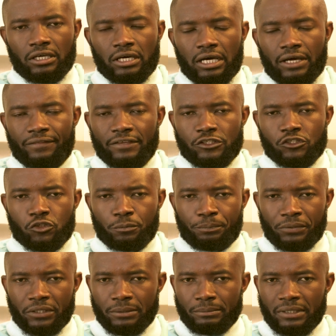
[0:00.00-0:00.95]
the
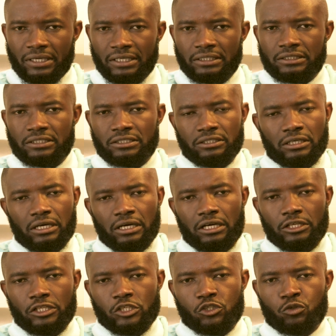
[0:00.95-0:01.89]

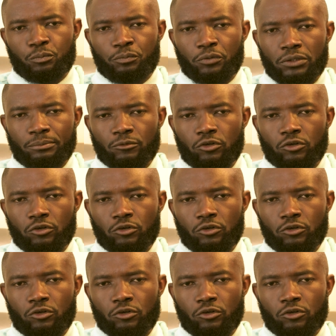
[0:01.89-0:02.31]
Supreme